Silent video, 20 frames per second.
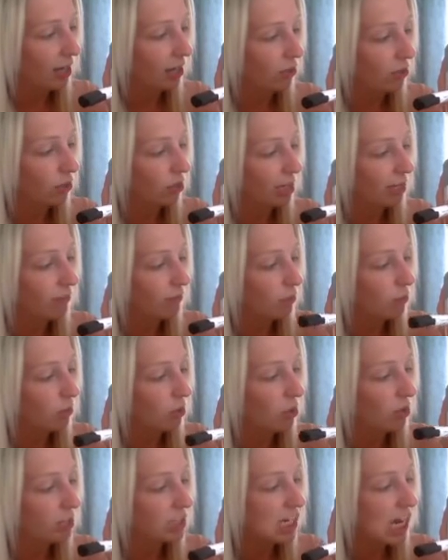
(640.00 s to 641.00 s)
And I could even
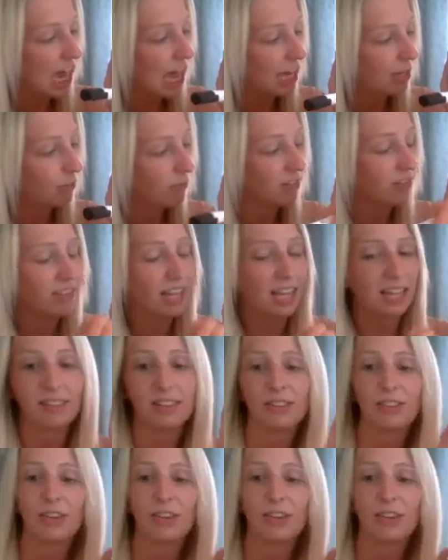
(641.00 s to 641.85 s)
put times 6,